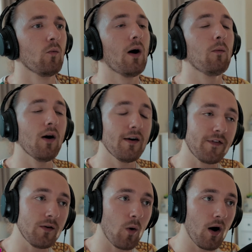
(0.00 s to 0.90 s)
Well, what
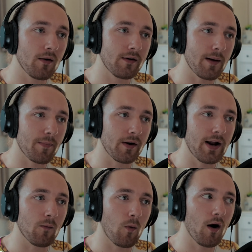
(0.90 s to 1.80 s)

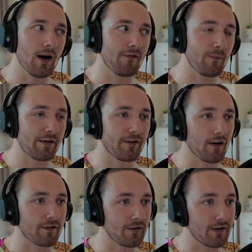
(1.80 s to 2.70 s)
if
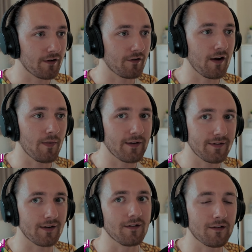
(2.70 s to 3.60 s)
perchance you did a shit that
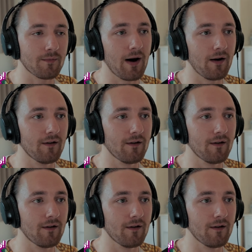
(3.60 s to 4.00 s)
didn't smell?